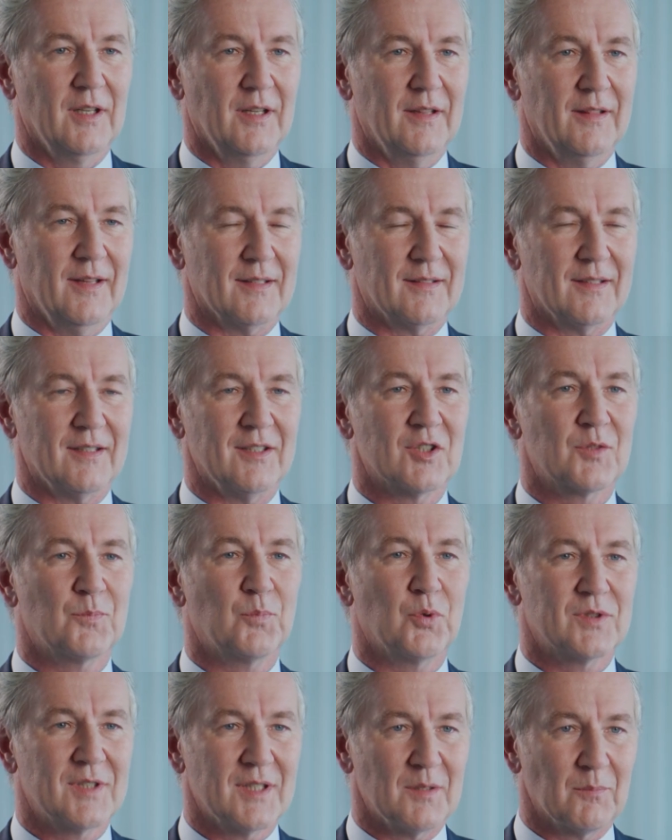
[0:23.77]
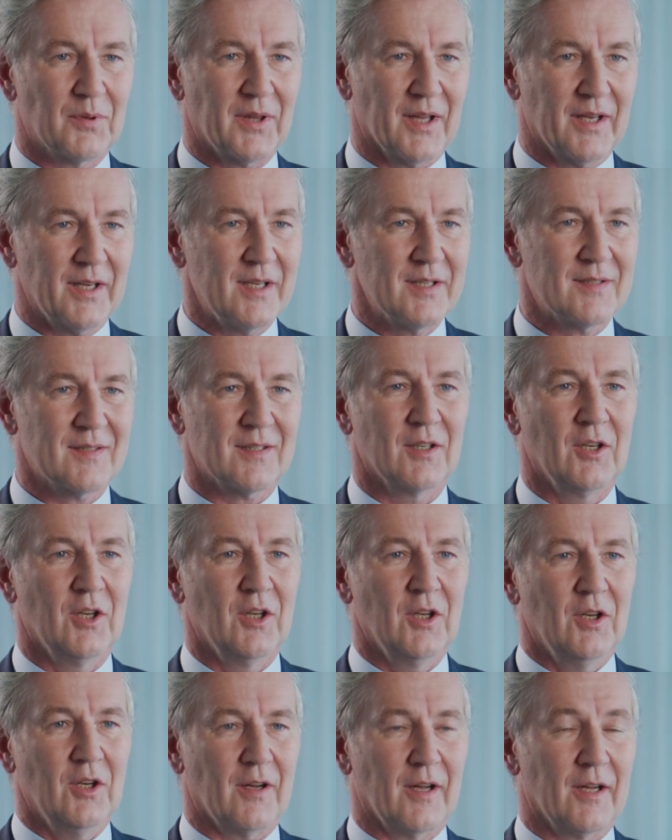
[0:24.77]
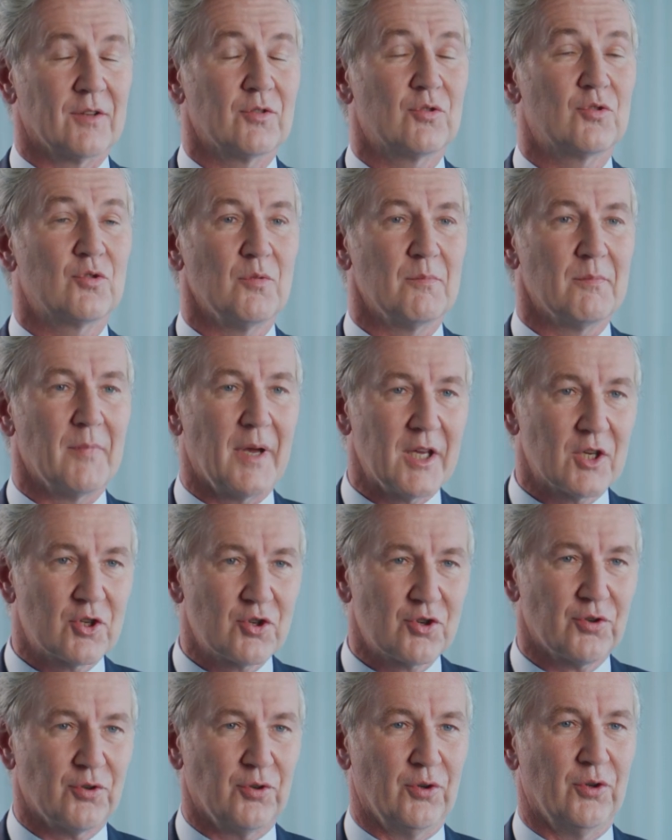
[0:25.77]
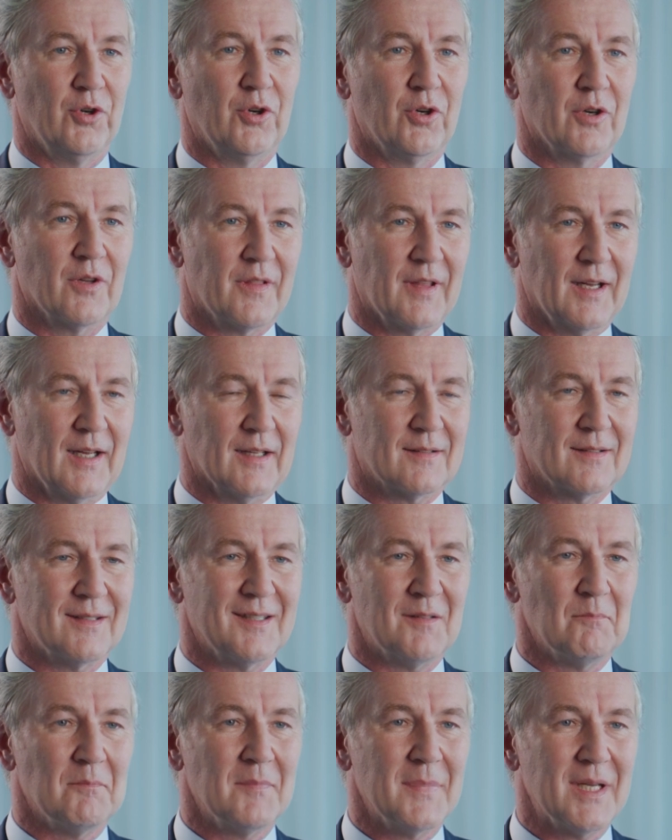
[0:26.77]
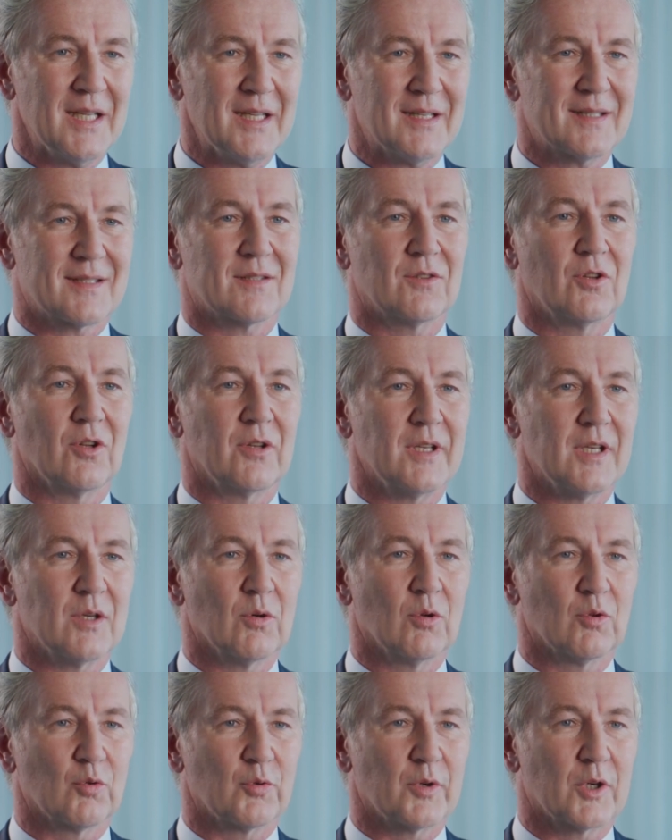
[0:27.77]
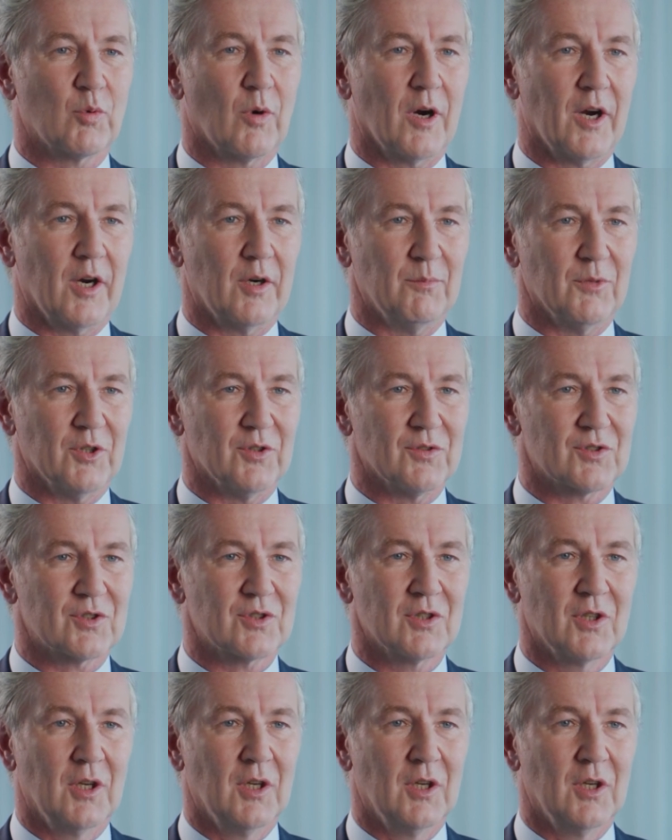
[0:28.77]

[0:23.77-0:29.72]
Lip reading: that is put in place and to make sure that it meets the legal requirements